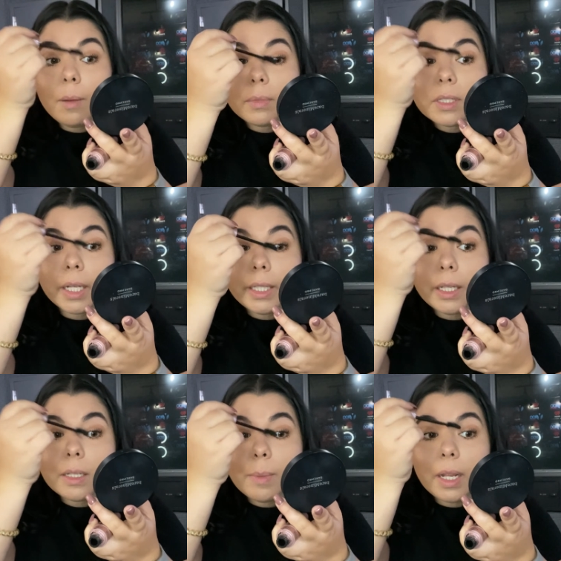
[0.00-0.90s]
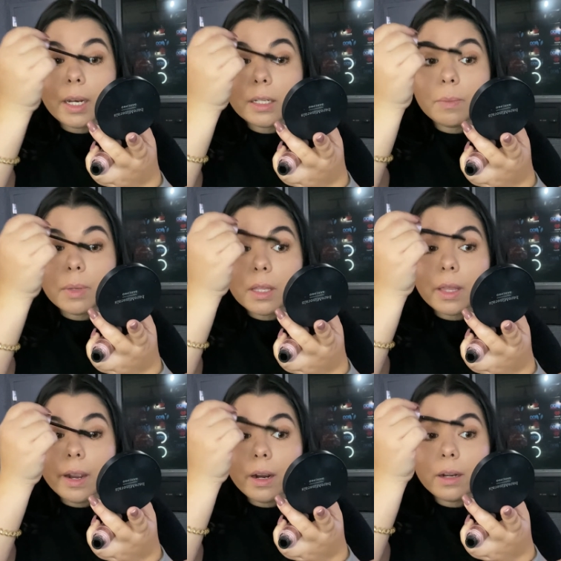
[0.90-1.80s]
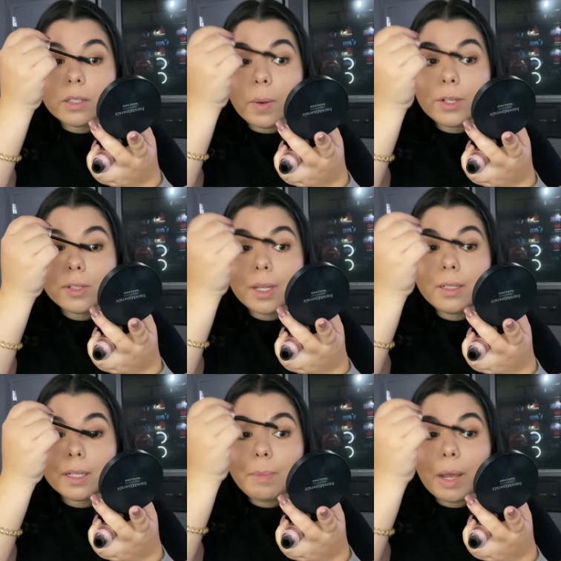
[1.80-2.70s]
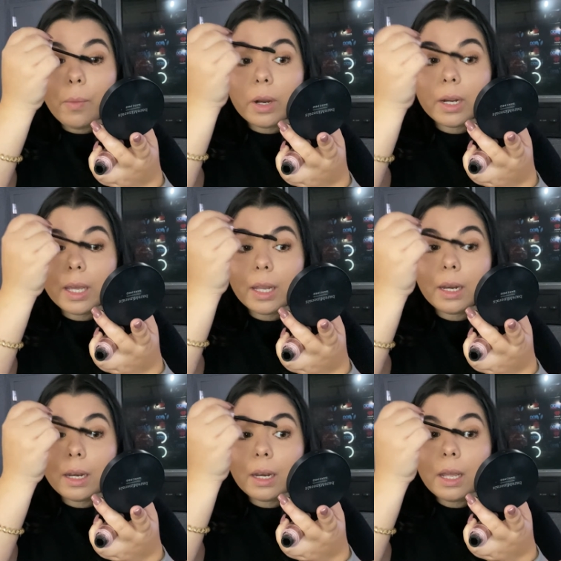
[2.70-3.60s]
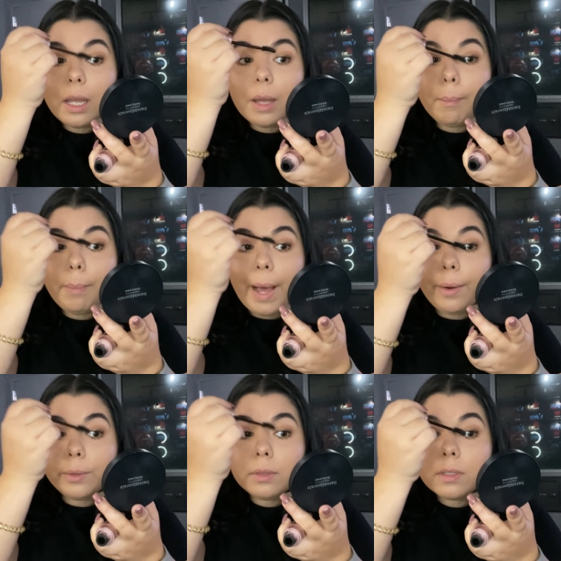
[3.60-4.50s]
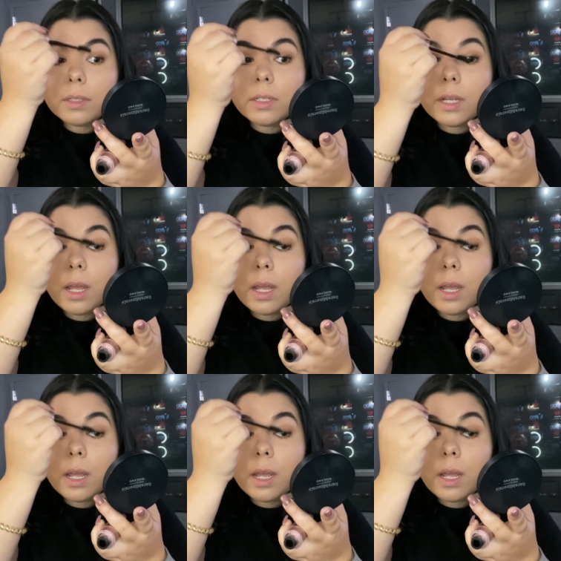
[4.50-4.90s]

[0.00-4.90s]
Slightly intimidated to be there. So I just like did my work and bounced,